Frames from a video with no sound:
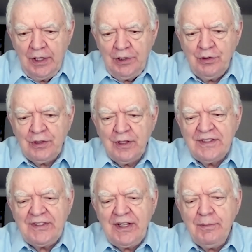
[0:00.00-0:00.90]
You can
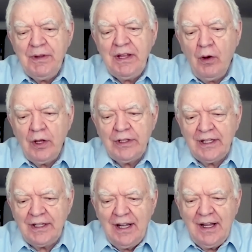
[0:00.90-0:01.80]
see beyond
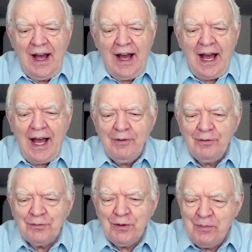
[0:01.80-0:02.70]
it. I
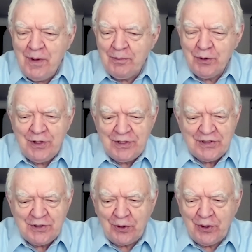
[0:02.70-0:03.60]
remember the
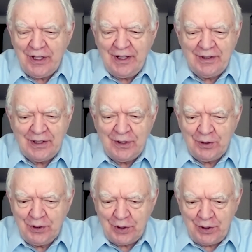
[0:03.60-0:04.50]
story of a little
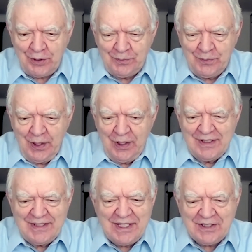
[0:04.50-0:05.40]
girl,
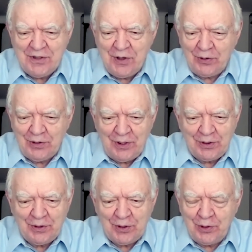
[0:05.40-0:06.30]
6-year-old little
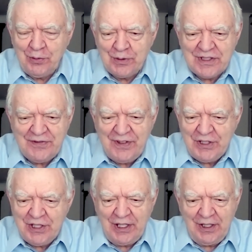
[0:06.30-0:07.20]
girl who was
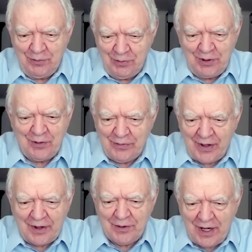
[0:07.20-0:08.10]
fishing with her
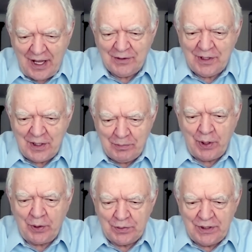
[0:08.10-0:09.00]
father out in a
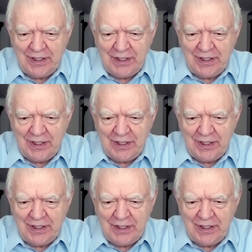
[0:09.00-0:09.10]
boat.